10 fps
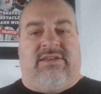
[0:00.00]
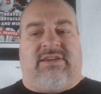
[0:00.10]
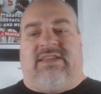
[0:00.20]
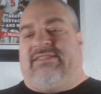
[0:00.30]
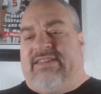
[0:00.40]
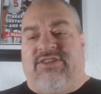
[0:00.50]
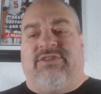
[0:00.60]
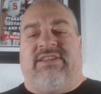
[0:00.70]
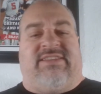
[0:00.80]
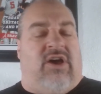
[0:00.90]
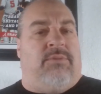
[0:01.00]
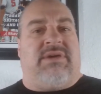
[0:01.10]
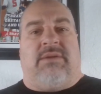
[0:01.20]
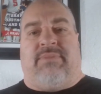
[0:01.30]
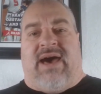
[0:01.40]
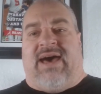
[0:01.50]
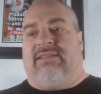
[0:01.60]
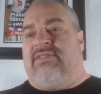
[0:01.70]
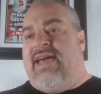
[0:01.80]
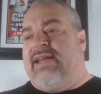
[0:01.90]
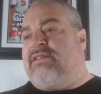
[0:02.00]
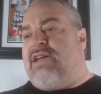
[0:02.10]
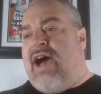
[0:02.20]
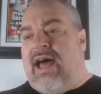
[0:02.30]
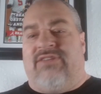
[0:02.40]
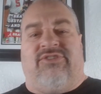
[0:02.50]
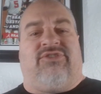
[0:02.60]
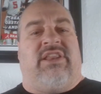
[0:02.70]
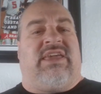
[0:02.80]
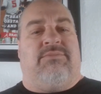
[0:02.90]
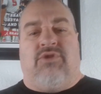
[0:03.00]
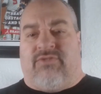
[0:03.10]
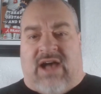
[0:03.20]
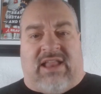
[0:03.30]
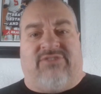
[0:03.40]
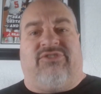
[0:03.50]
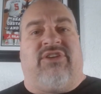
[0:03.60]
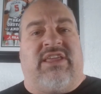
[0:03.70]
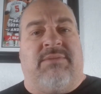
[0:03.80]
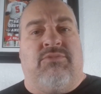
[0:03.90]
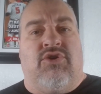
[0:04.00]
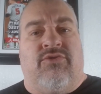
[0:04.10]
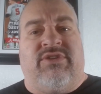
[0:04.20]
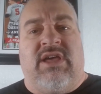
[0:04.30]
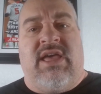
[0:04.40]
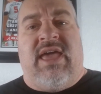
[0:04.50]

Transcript: continue to tell me about that Collins is going to get moved.